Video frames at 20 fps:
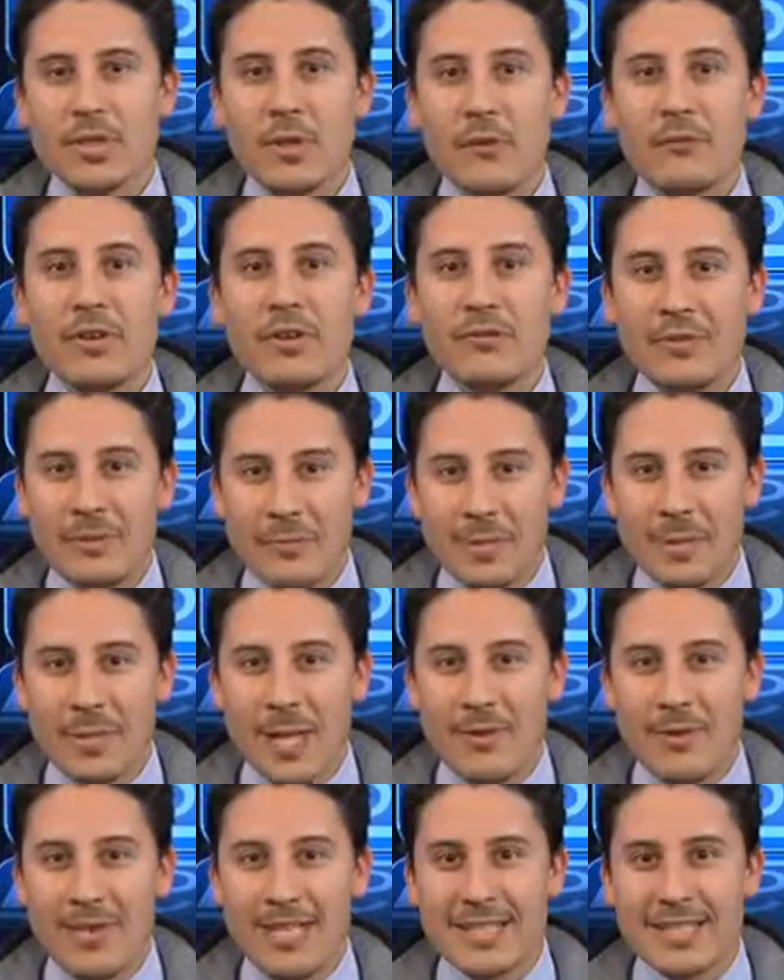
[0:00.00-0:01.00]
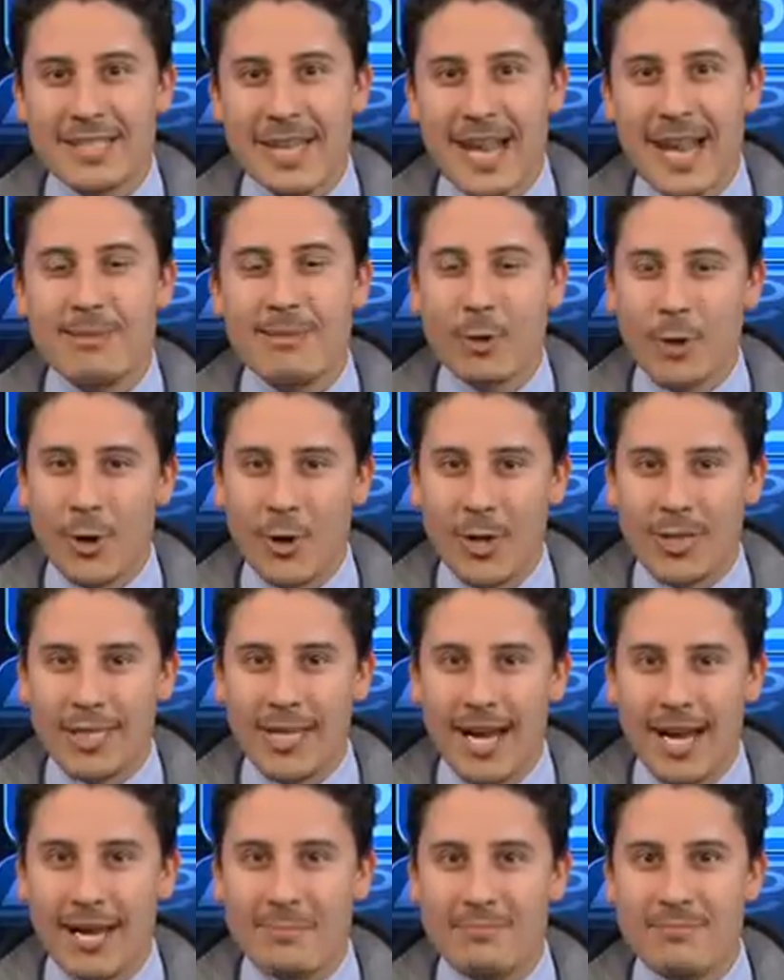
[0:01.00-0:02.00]
So 50% of his time or her
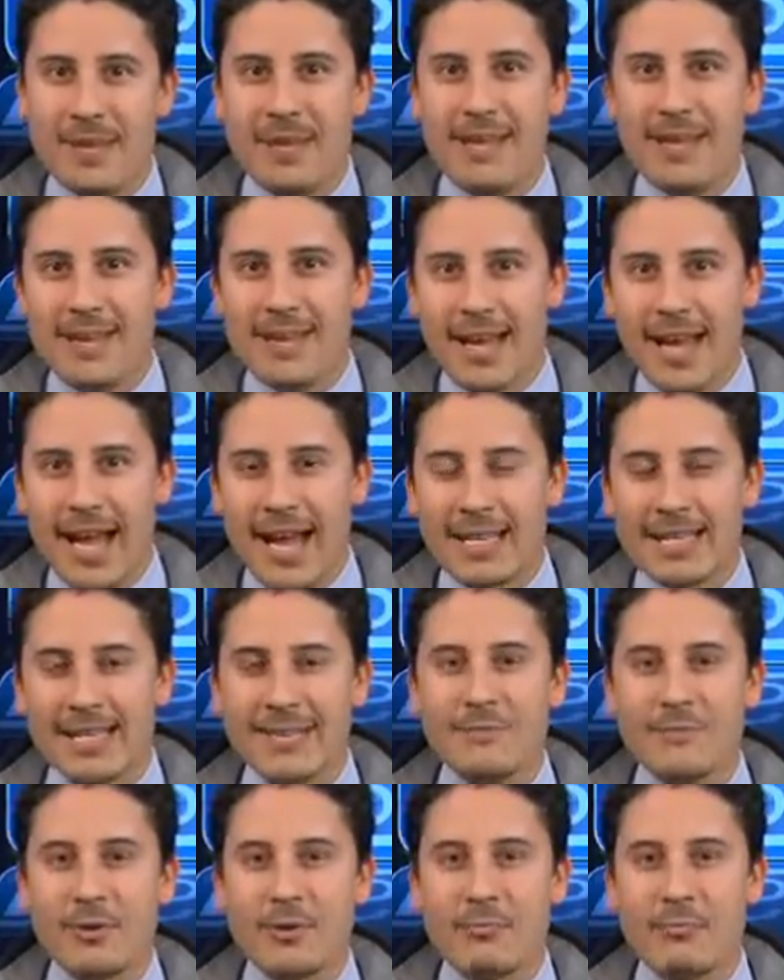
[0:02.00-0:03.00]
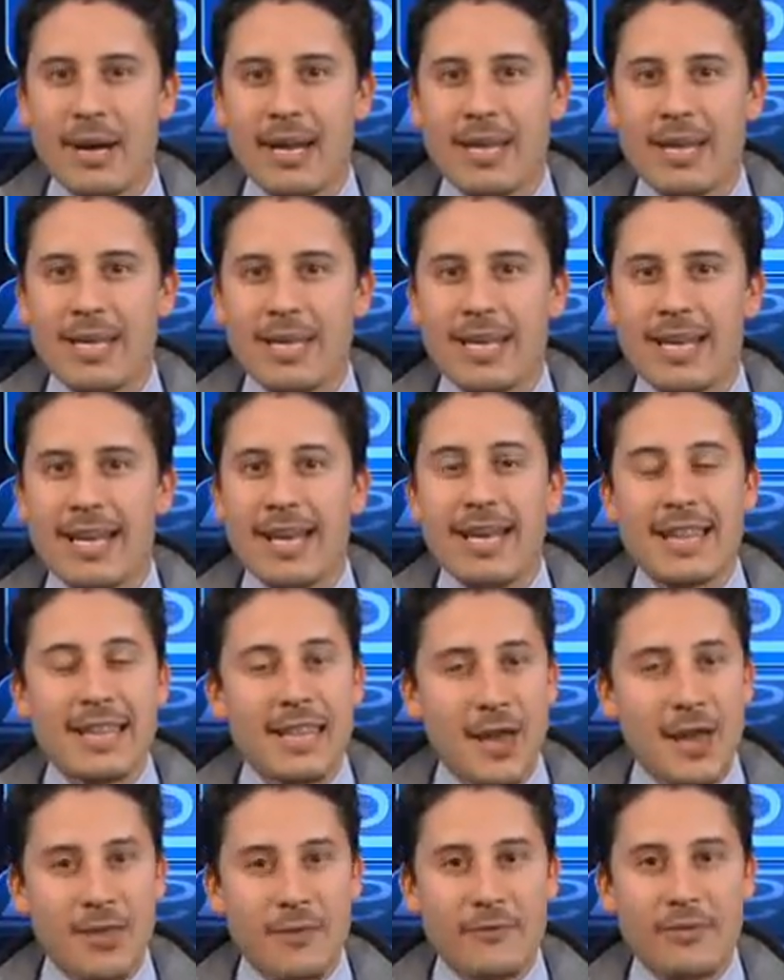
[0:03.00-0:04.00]
time asking for money,
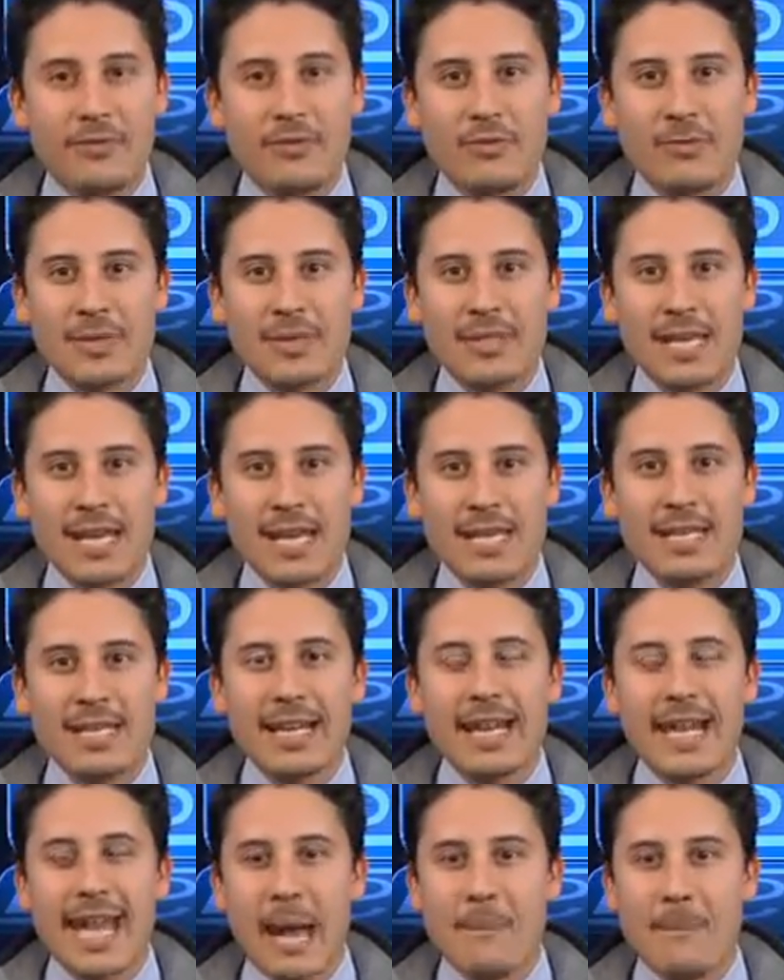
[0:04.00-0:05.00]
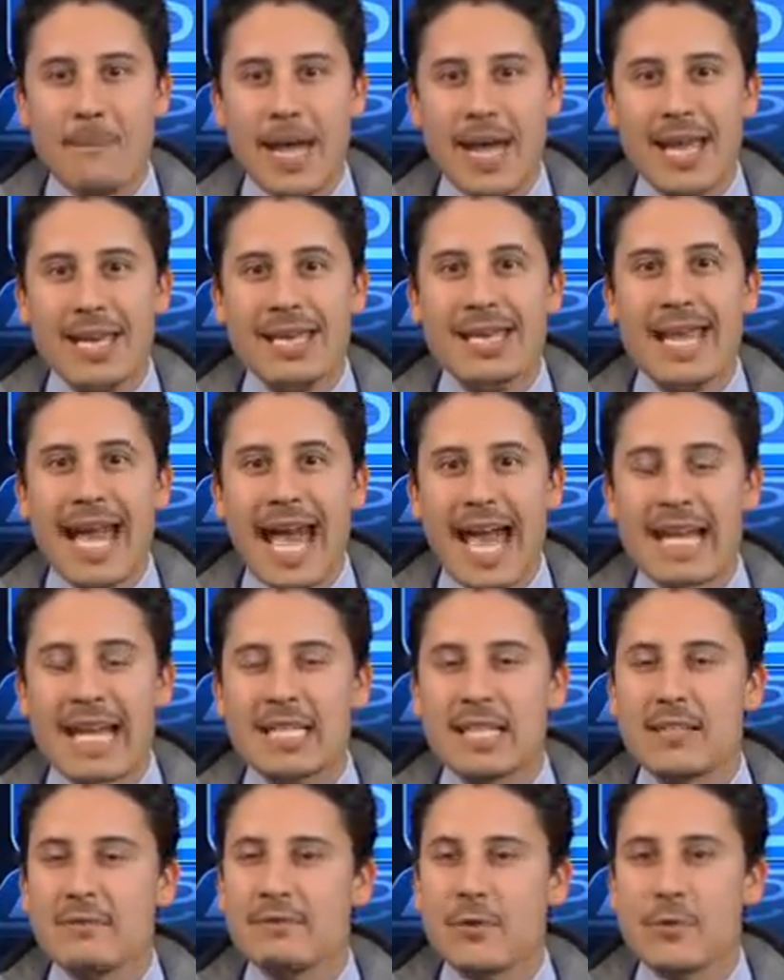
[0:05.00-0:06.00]
the other 50% campaigning,
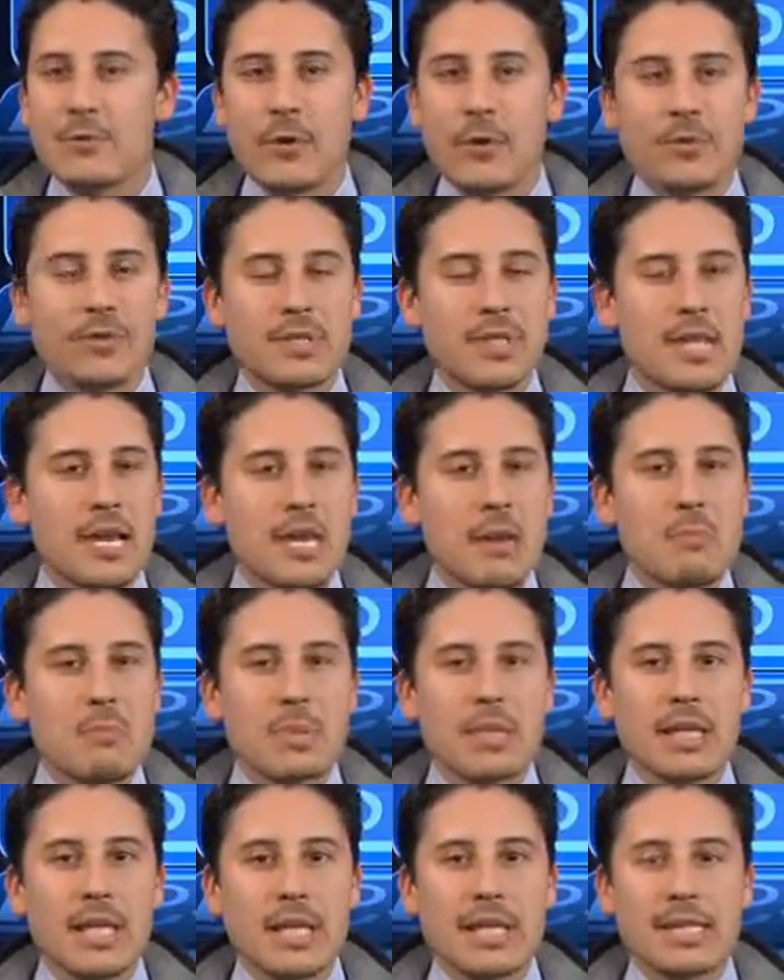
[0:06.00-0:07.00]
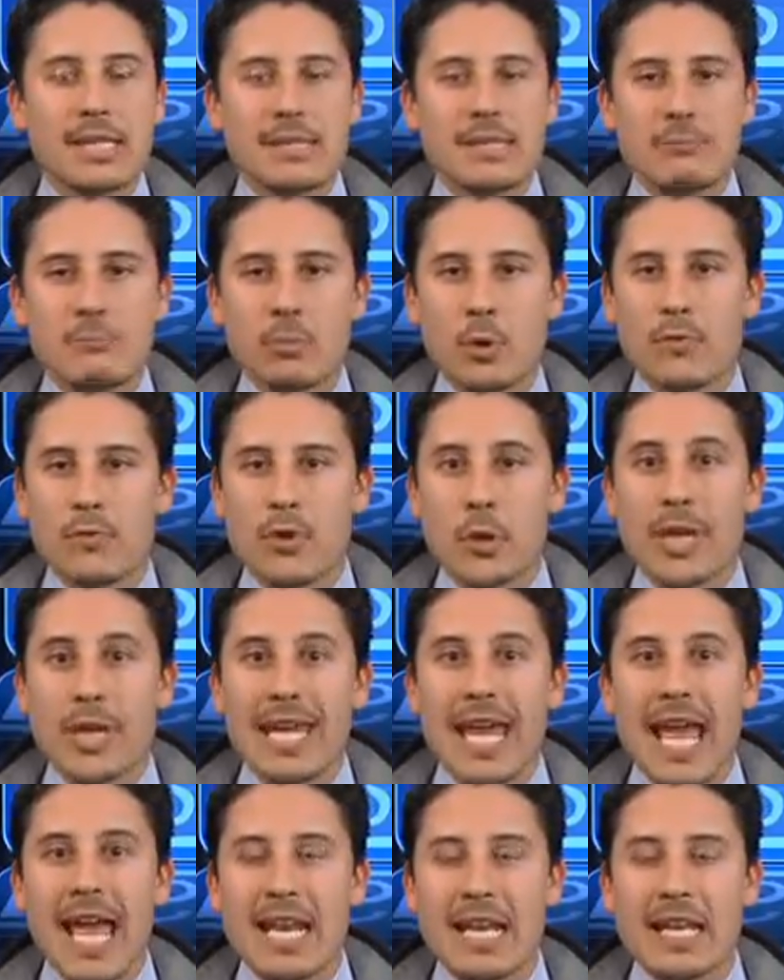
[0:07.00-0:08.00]
asking for votes. Plain and simple. If your
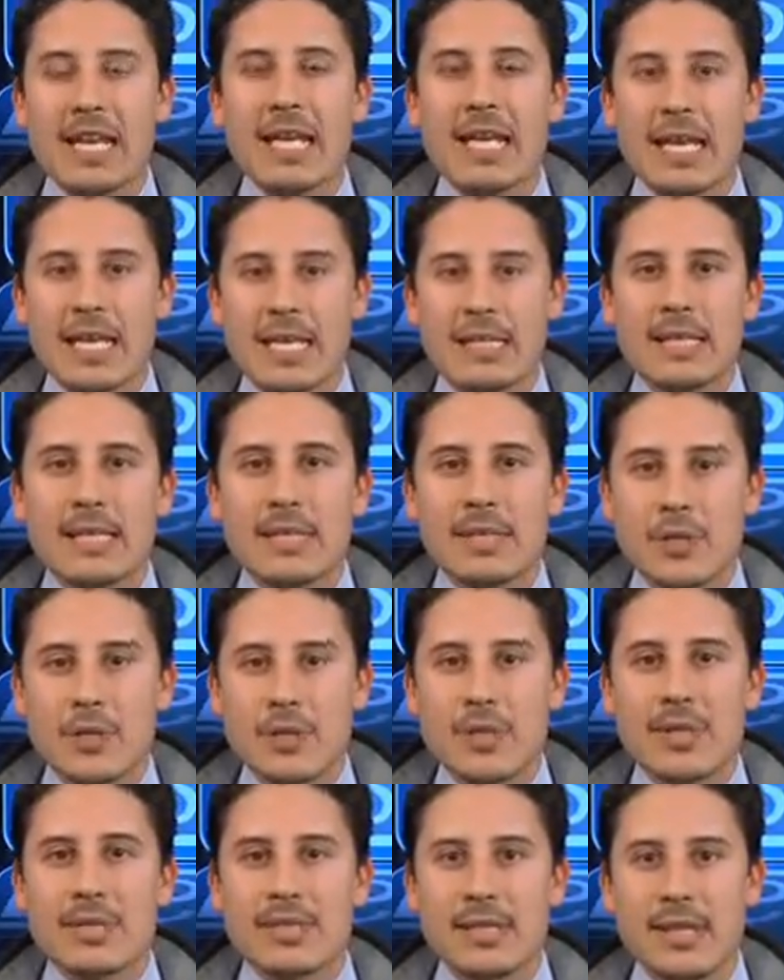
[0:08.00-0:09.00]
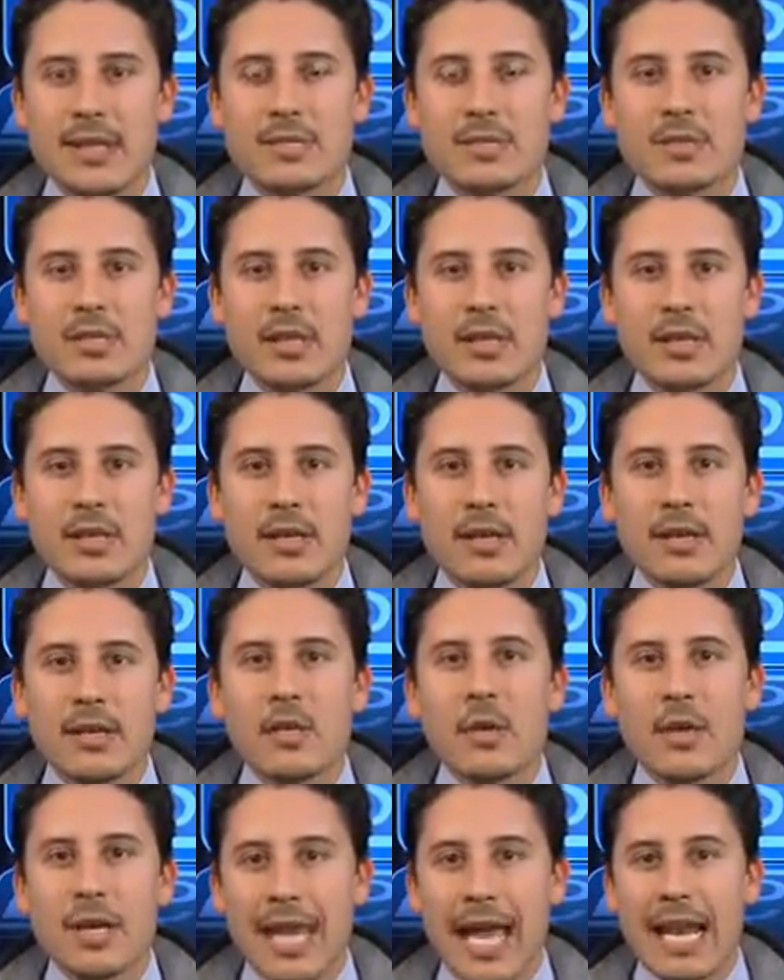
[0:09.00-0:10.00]
candidate isn't doing such,
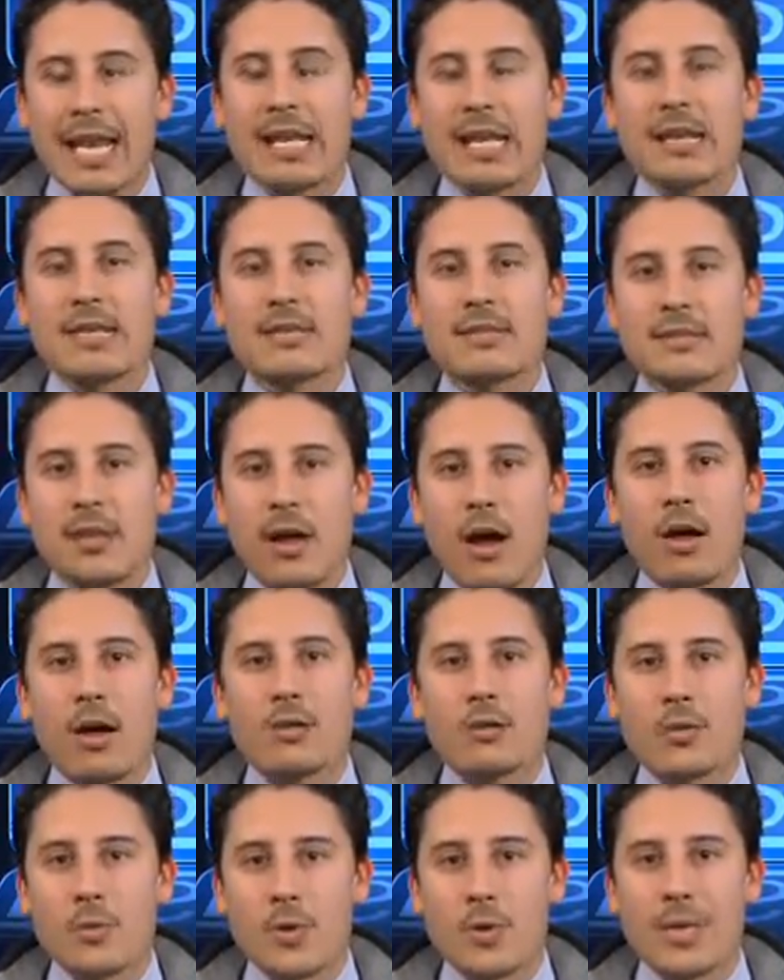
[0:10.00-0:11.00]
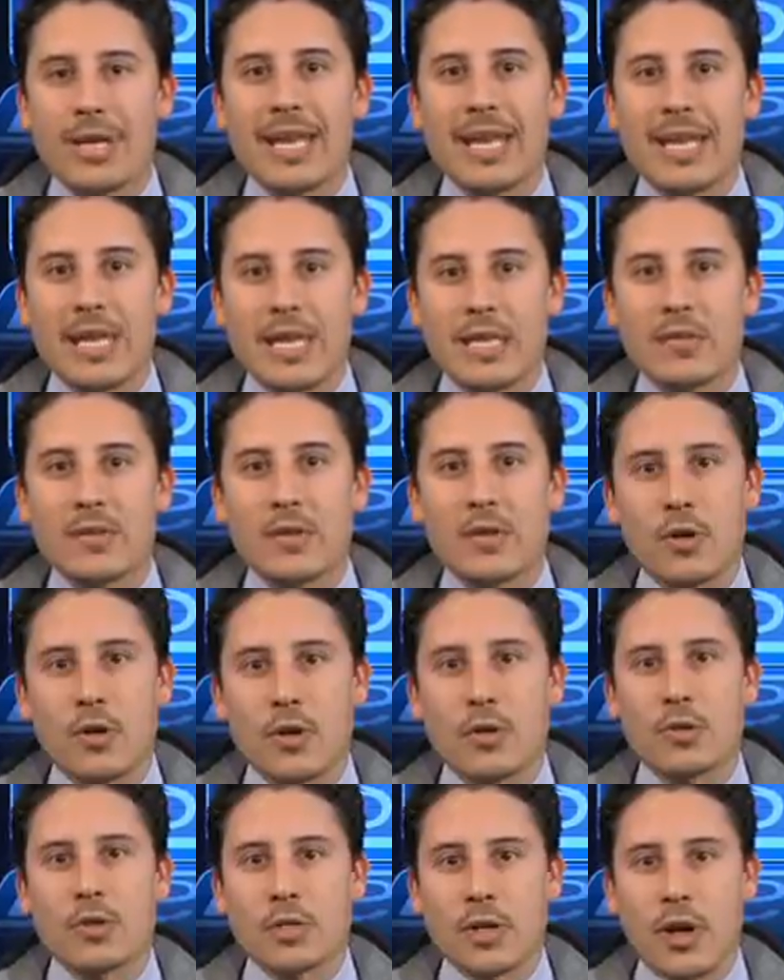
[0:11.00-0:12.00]
your candidate is not doing his or
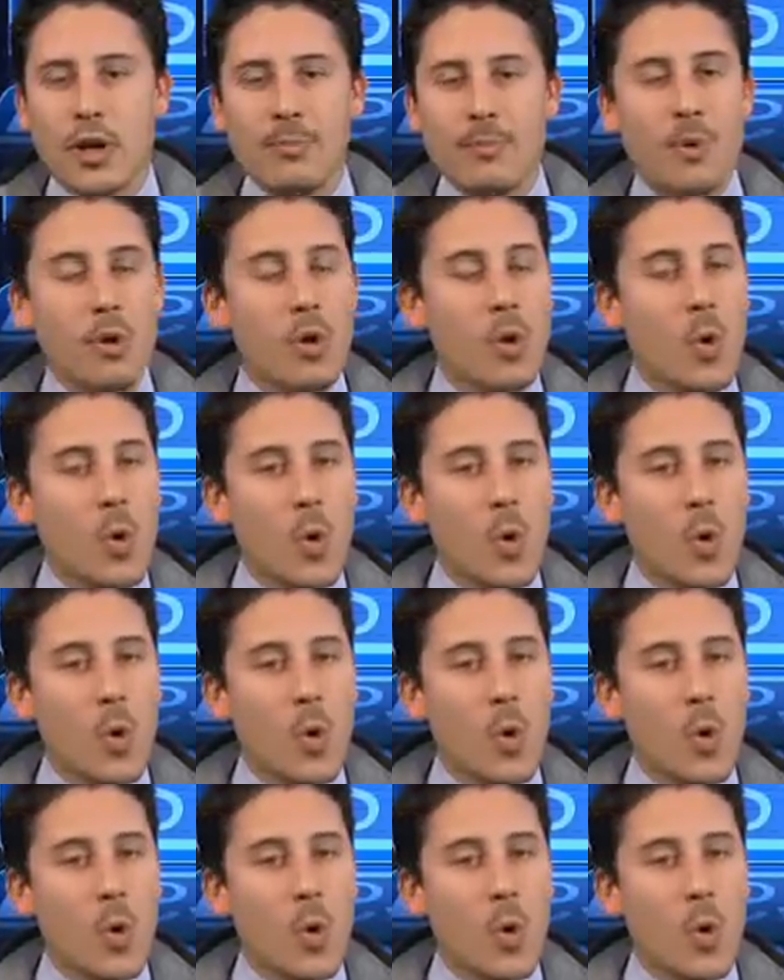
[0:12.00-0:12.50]
her job.